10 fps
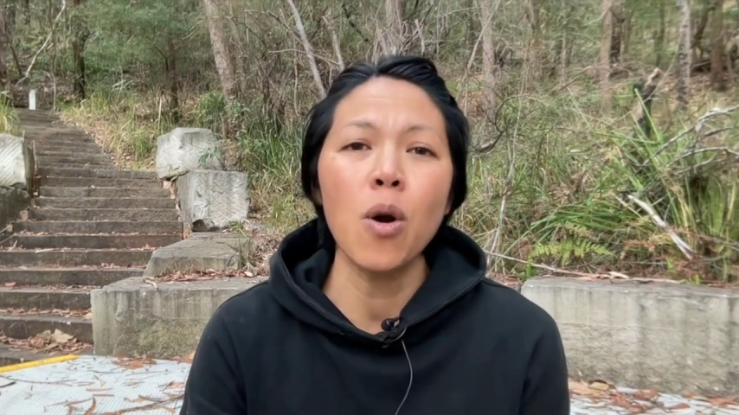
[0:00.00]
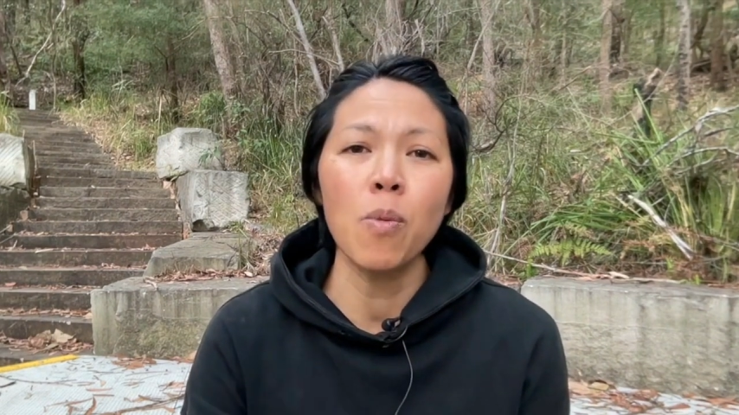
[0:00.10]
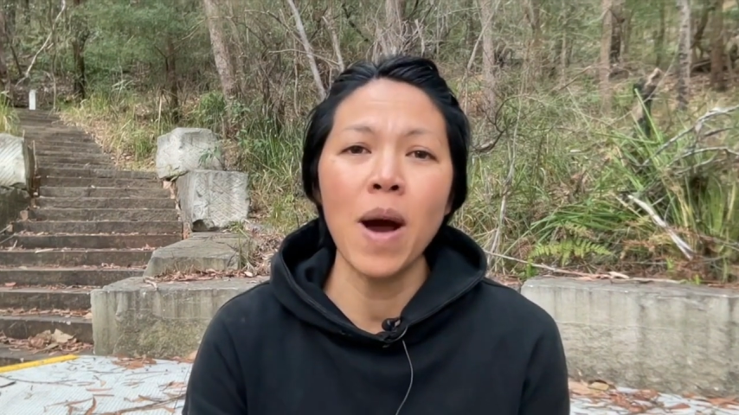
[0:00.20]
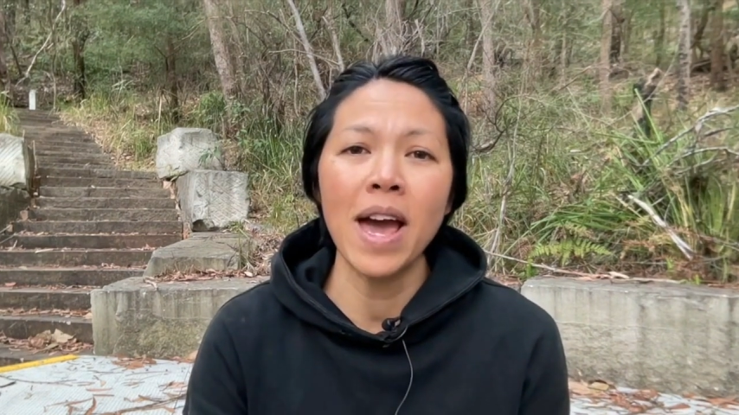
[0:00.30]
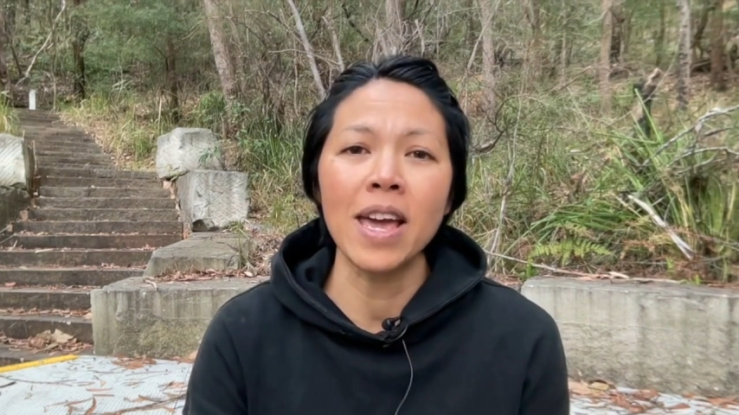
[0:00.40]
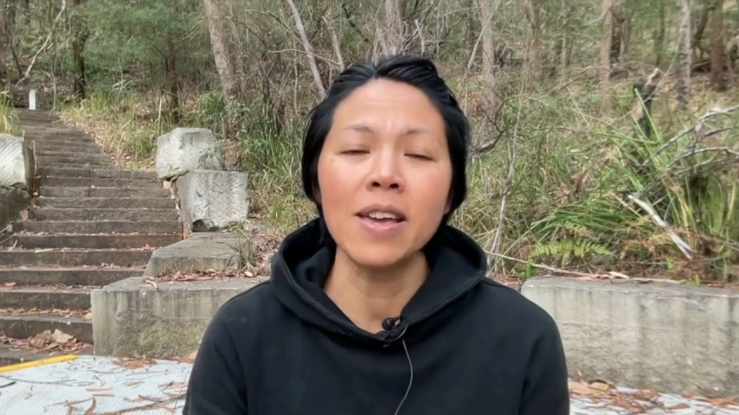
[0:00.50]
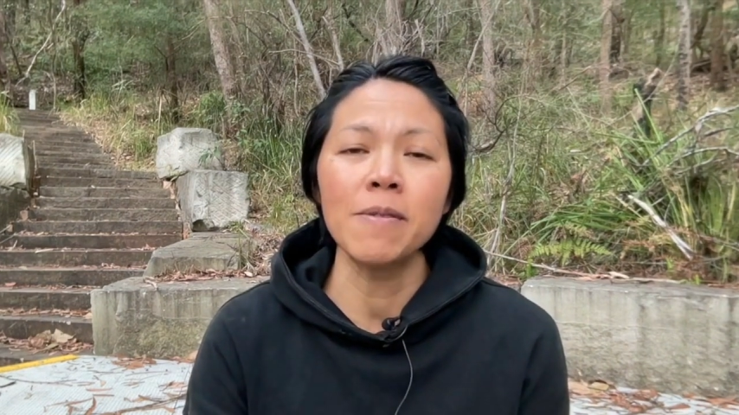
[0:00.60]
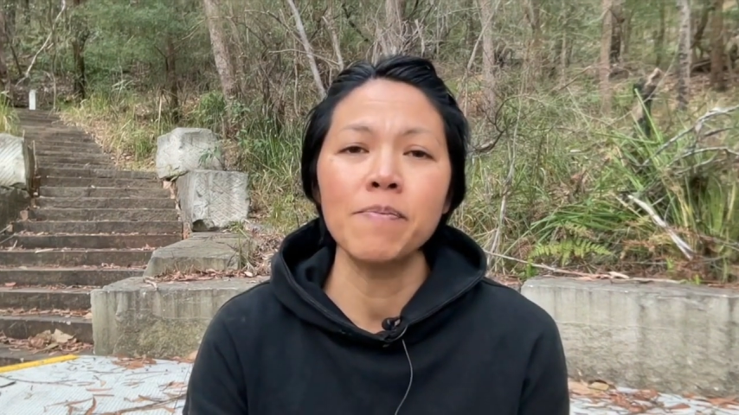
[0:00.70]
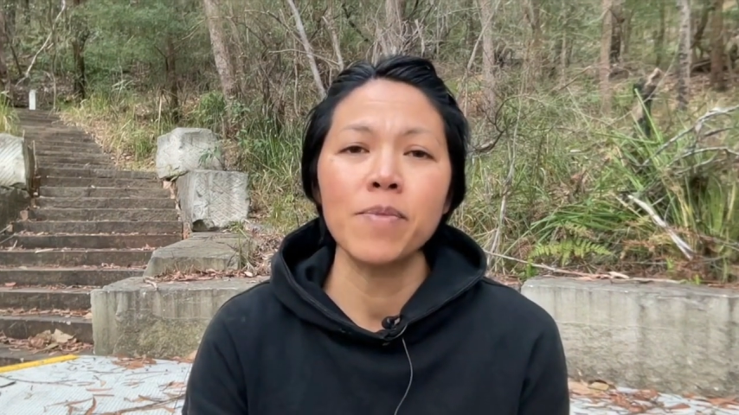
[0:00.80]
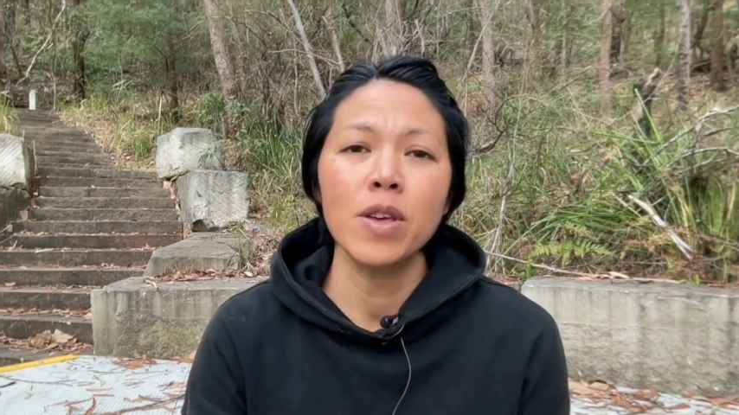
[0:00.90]
away
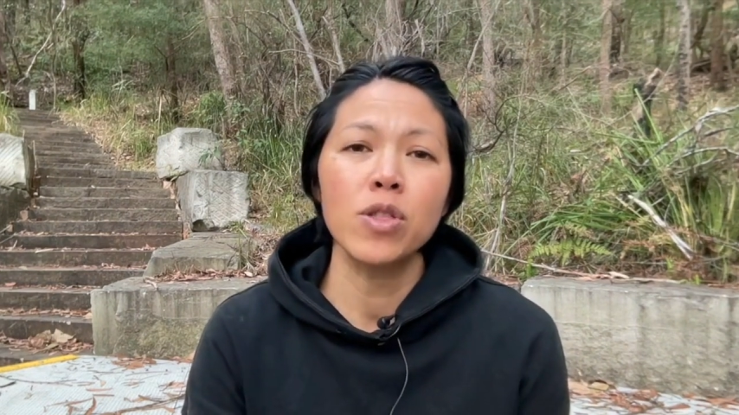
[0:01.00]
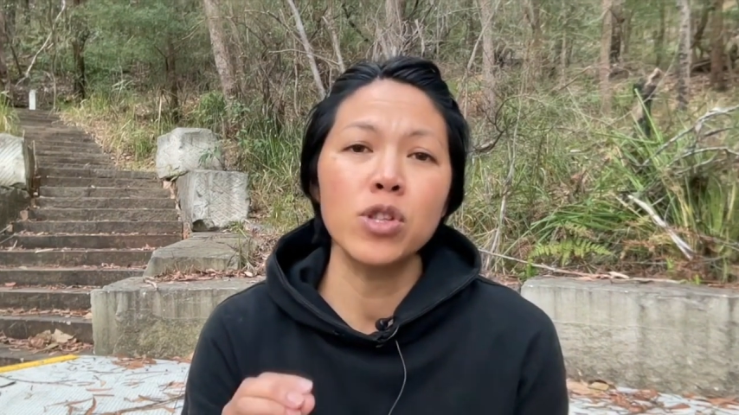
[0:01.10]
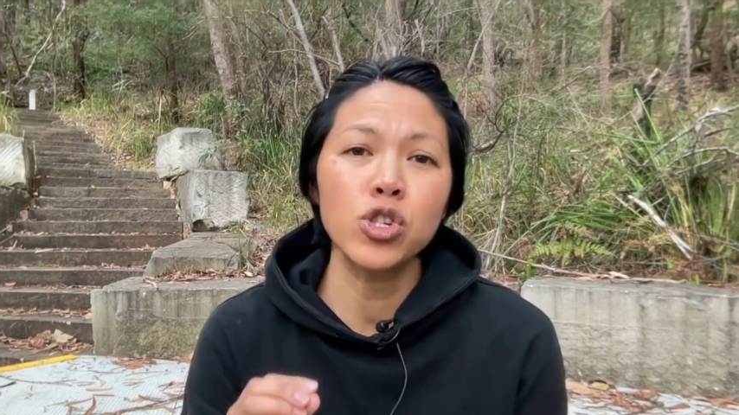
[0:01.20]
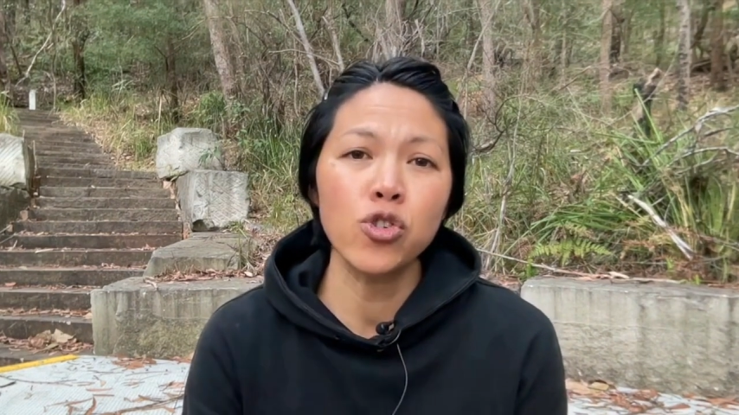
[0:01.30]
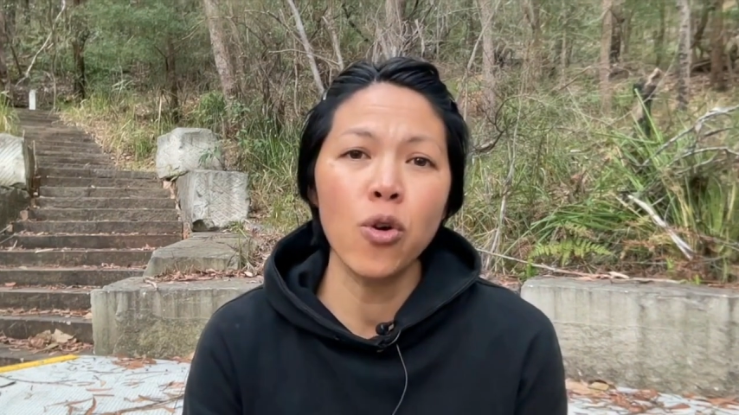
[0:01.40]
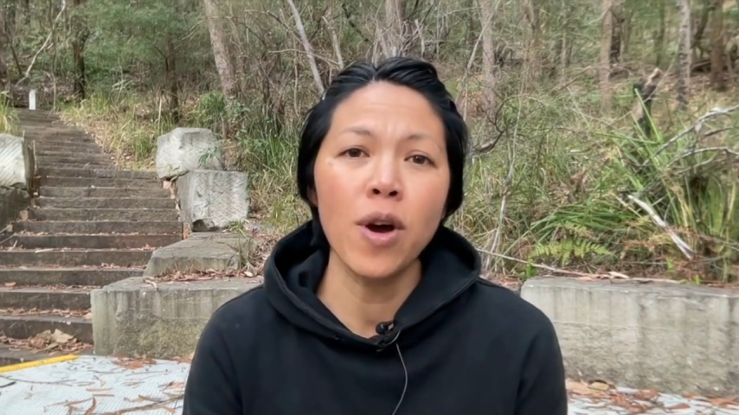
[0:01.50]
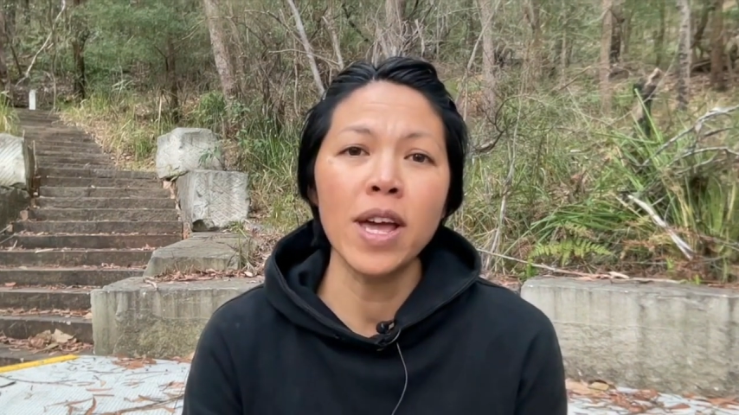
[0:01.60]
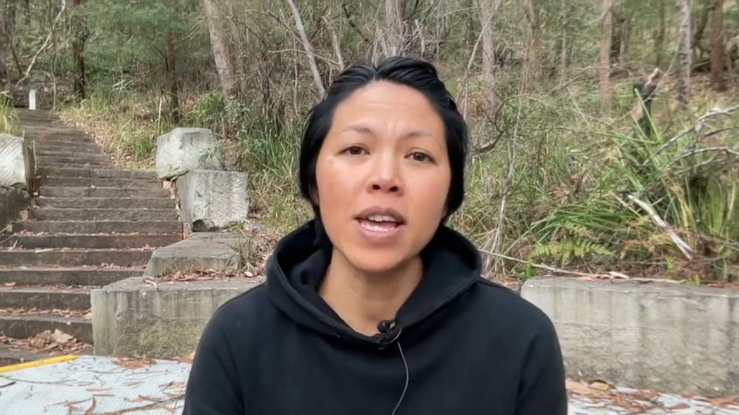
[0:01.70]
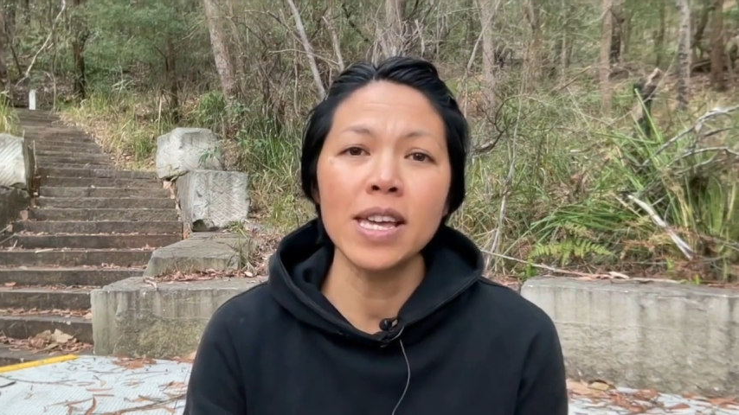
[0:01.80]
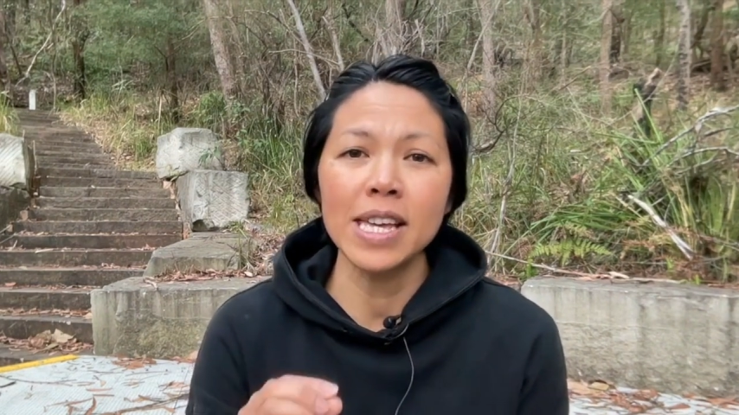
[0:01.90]
the
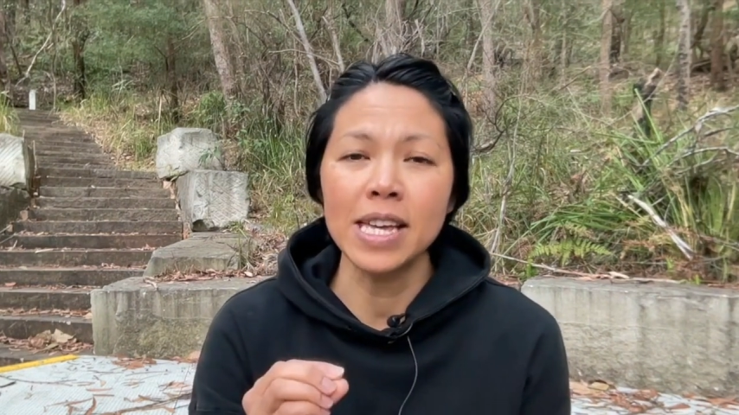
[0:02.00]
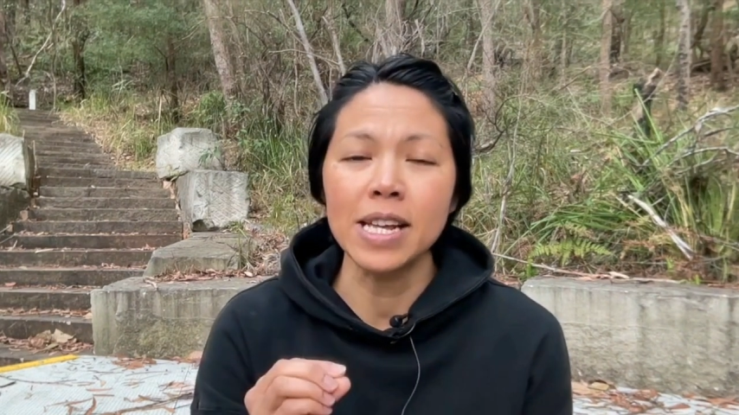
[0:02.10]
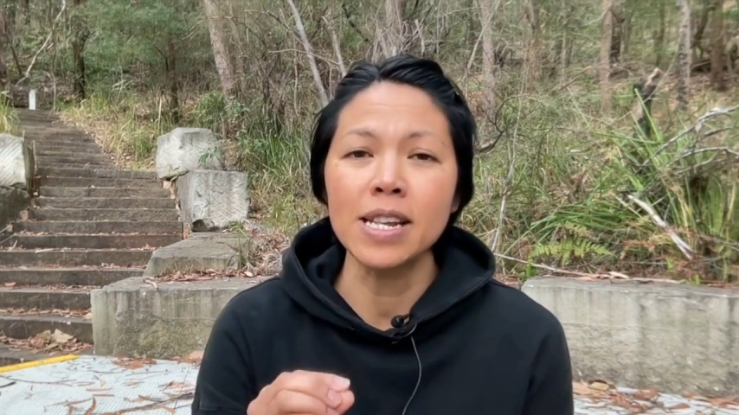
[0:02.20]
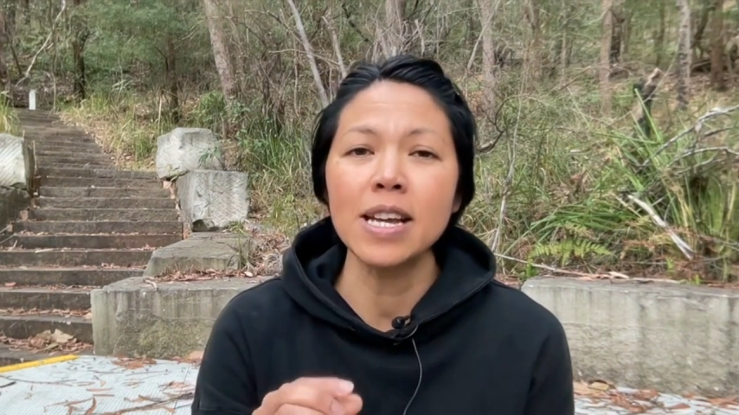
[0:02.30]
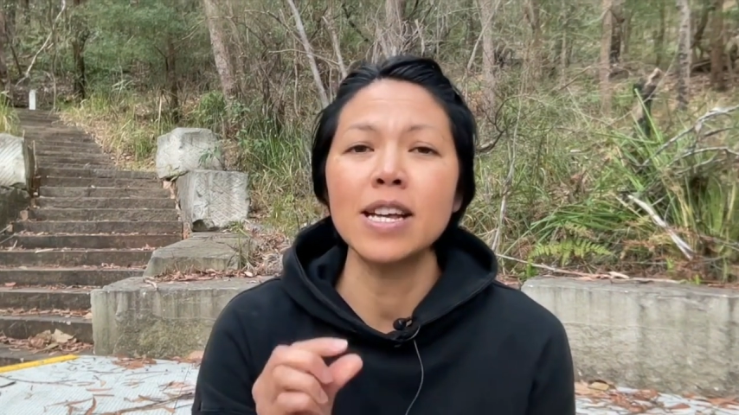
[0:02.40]
joy in